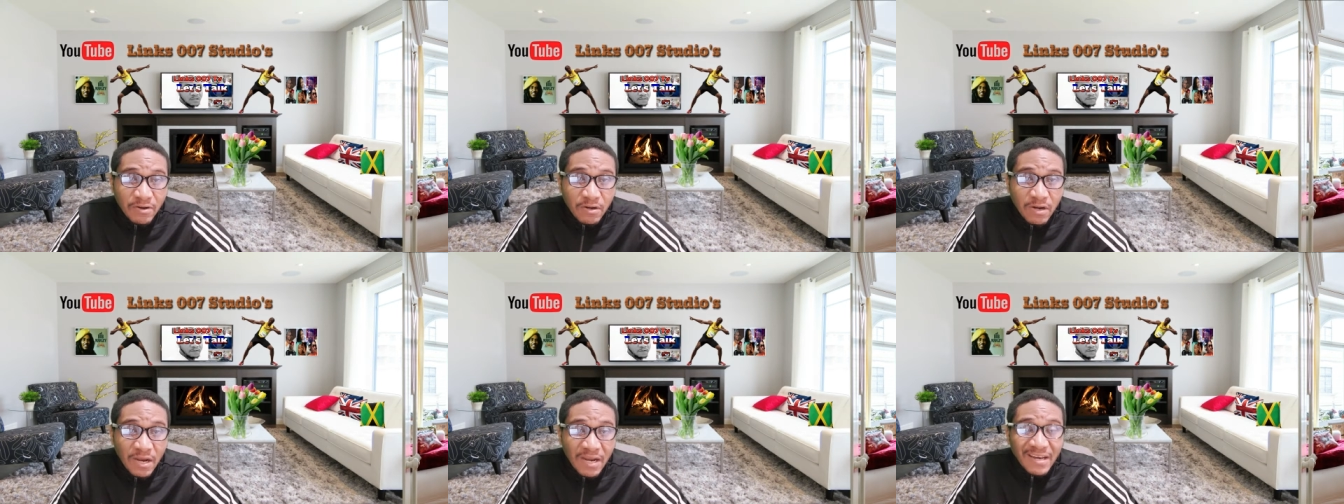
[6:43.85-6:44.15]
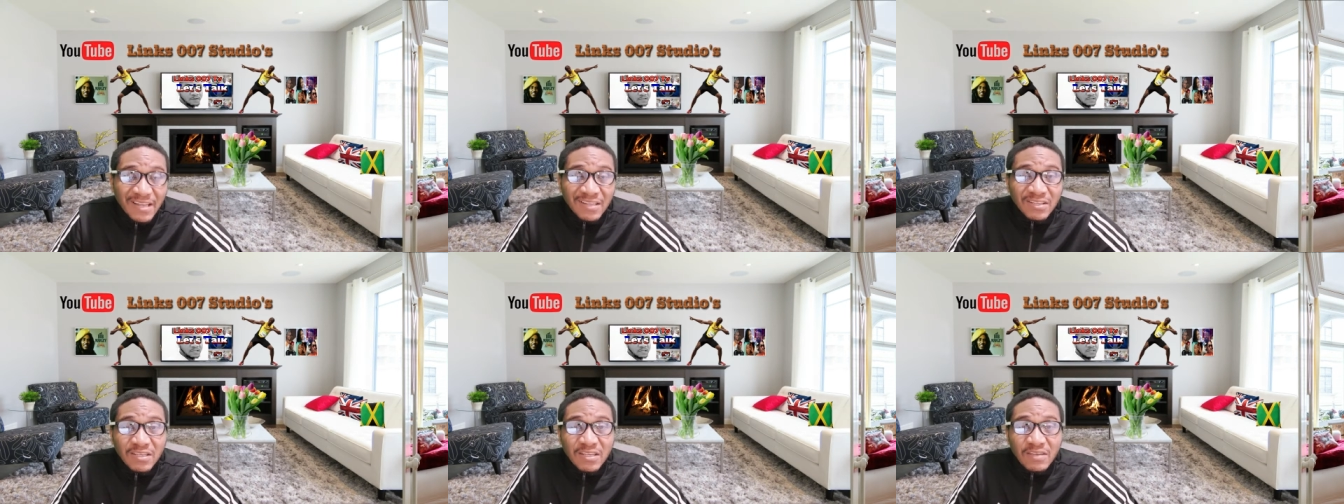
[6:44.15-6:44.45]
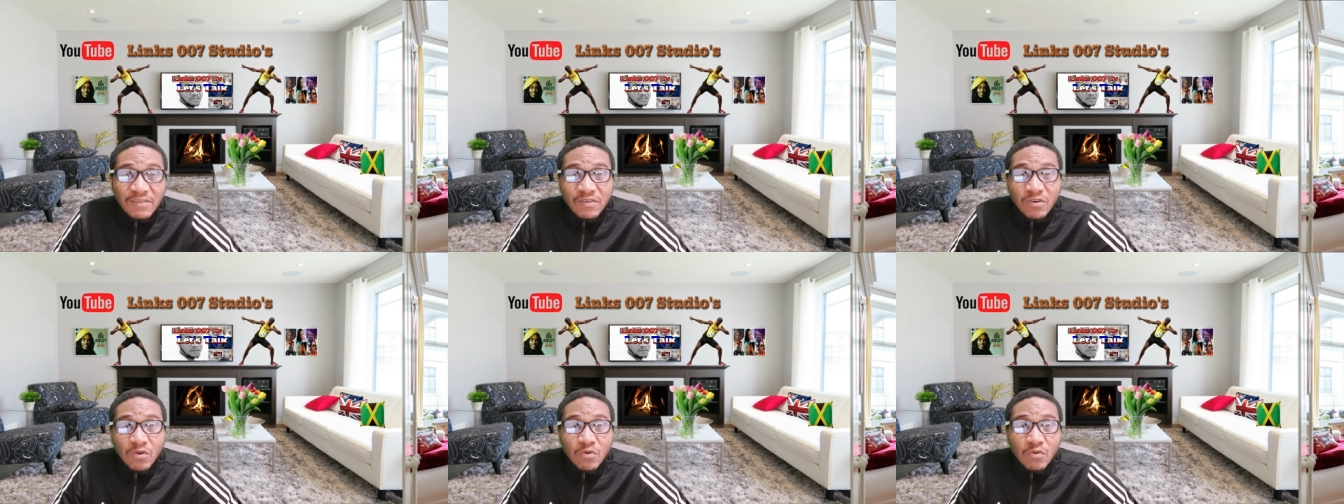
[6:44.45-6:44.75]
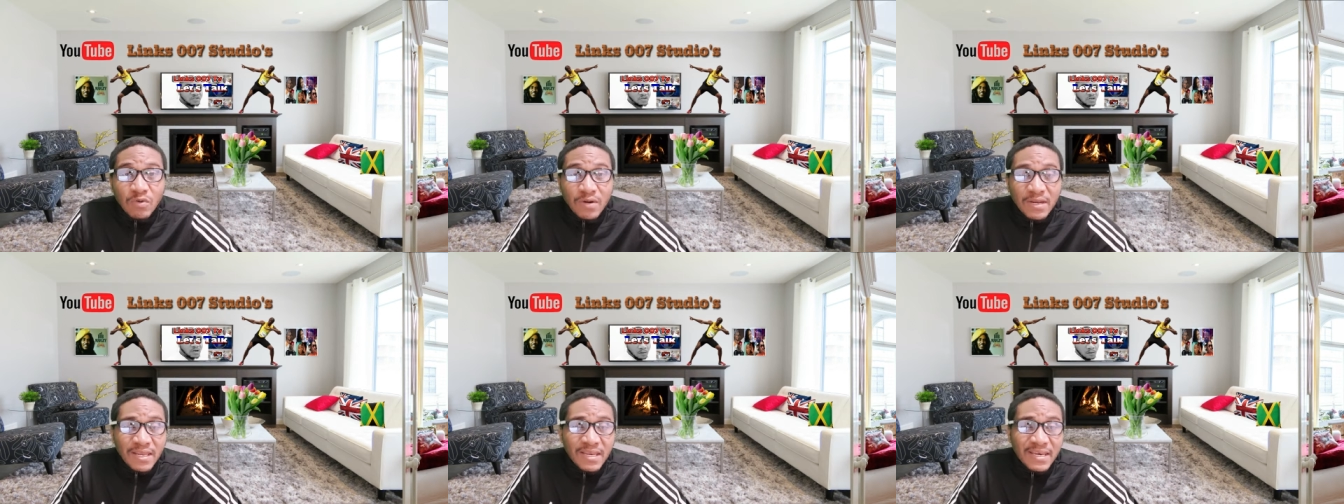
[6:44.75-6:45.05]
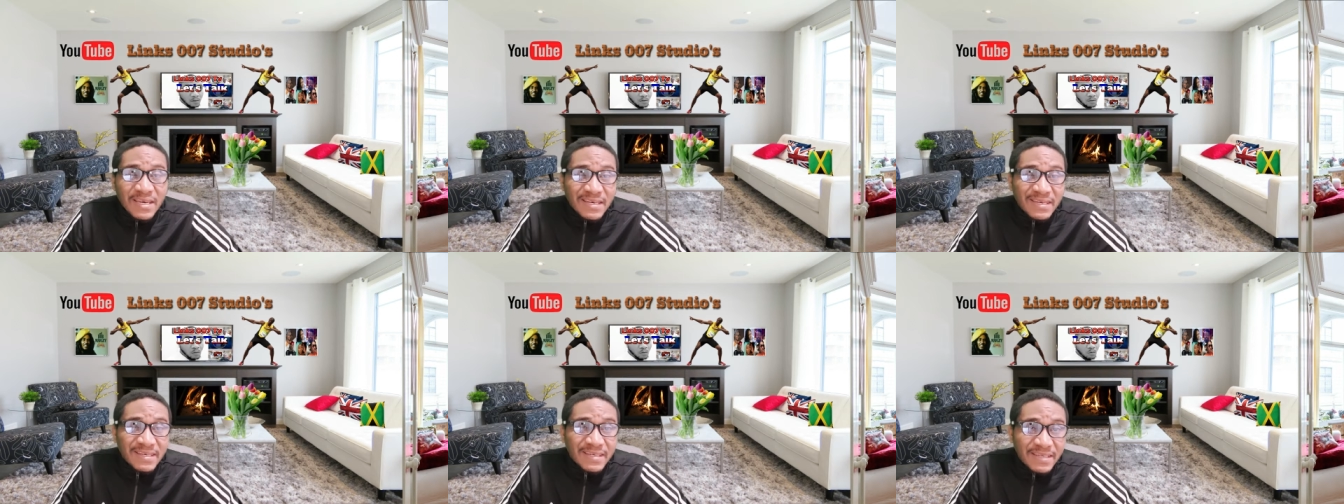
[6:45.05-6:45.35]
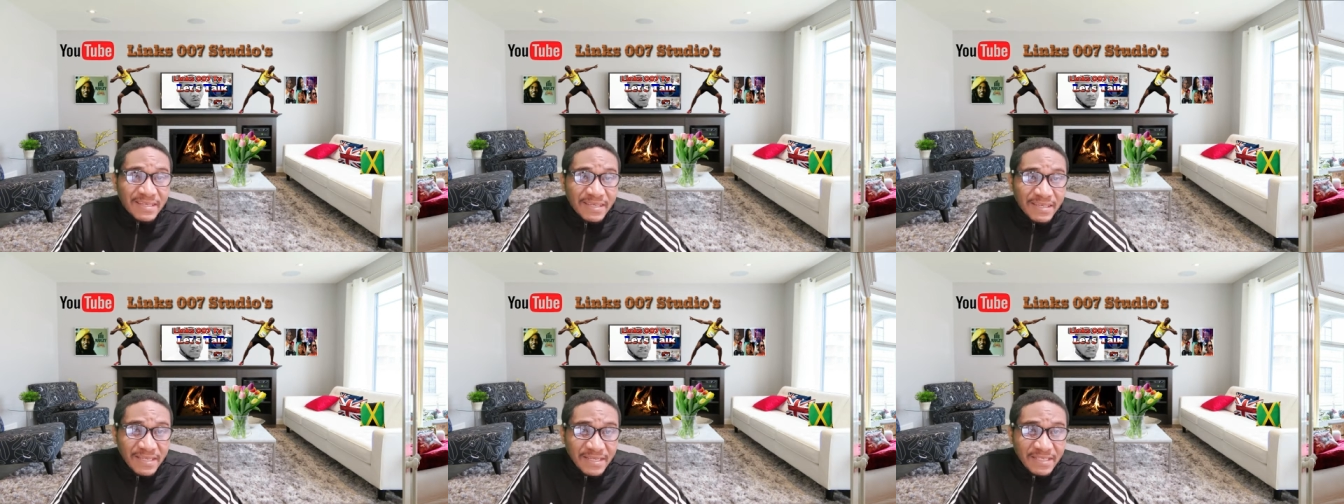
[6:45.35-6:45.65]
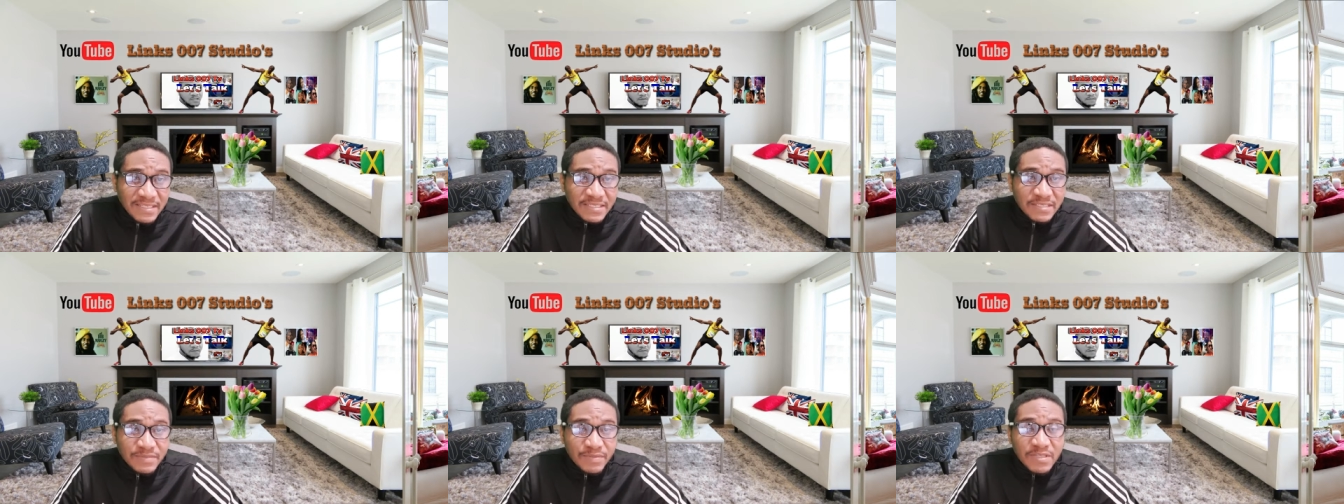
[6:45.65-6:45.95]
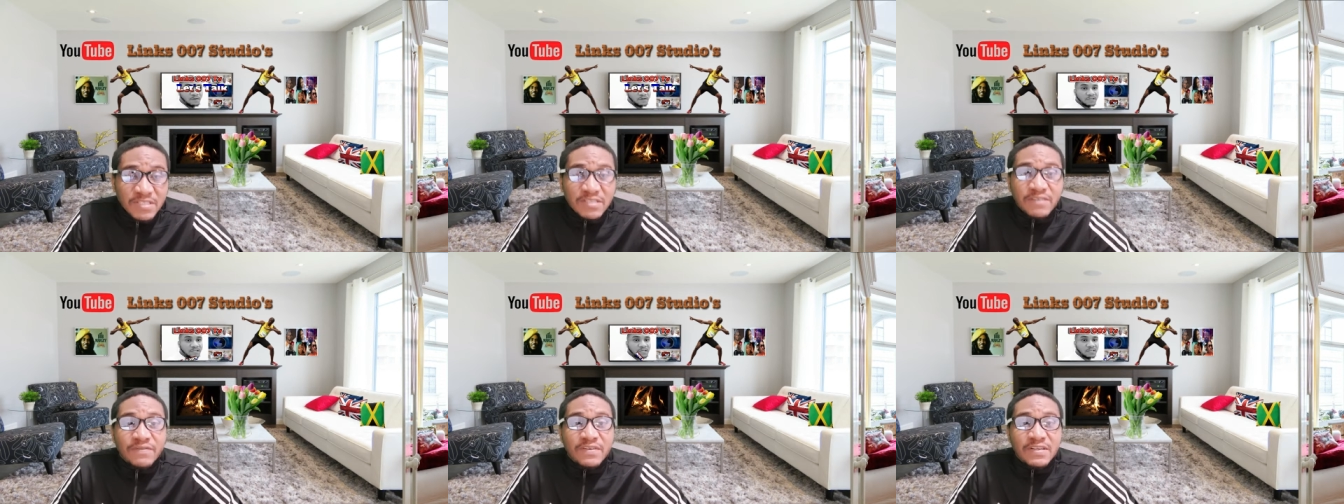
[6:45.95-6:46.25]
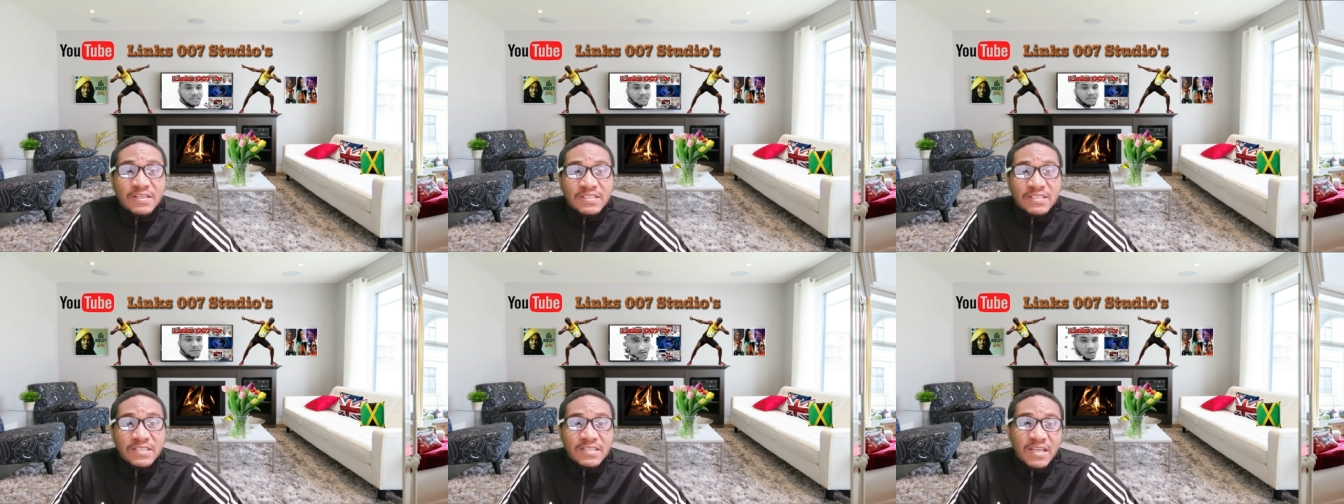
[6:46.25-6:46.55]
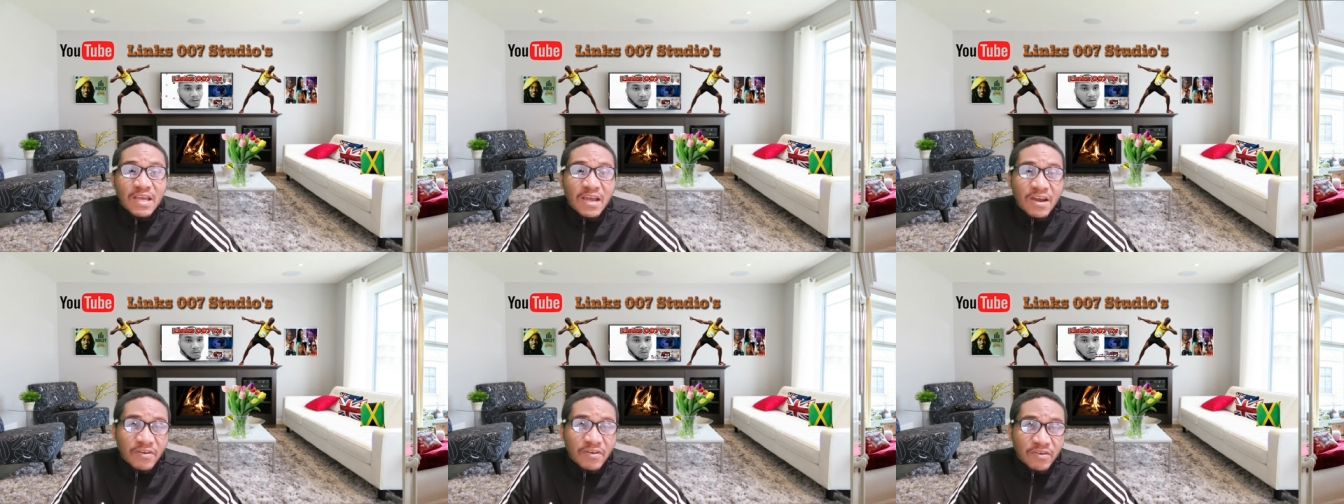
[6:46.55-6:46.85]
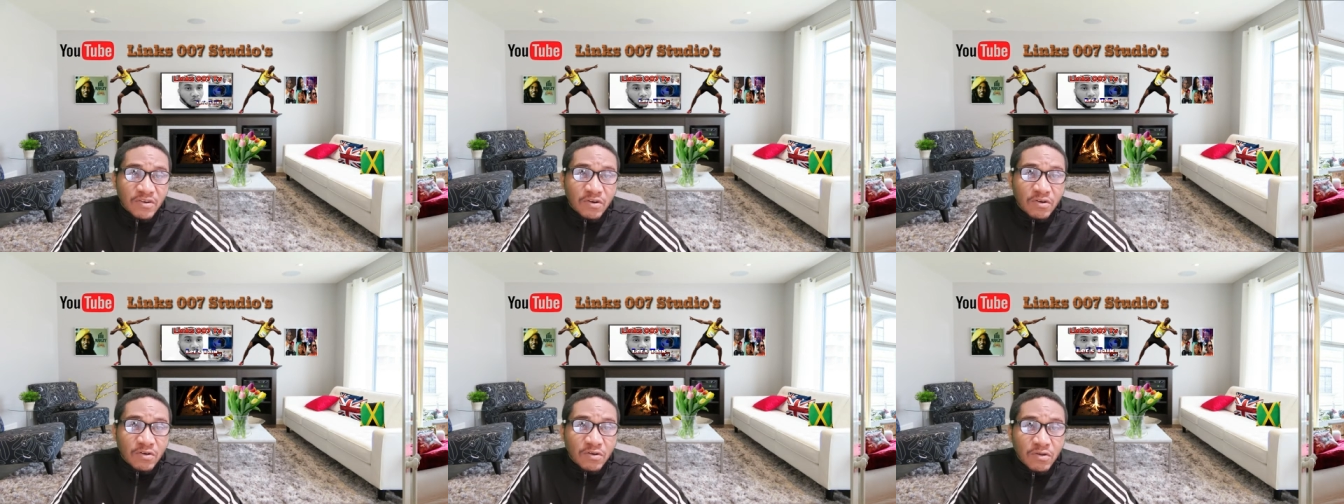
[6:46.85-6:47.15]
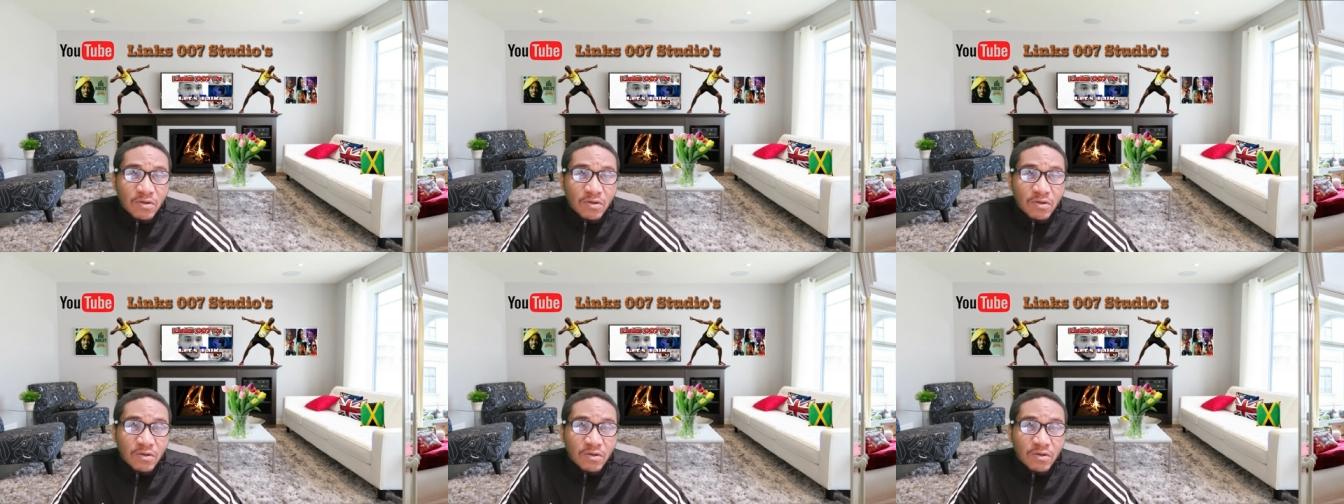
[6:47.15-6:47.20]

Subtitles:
and not even only in this specific scenario,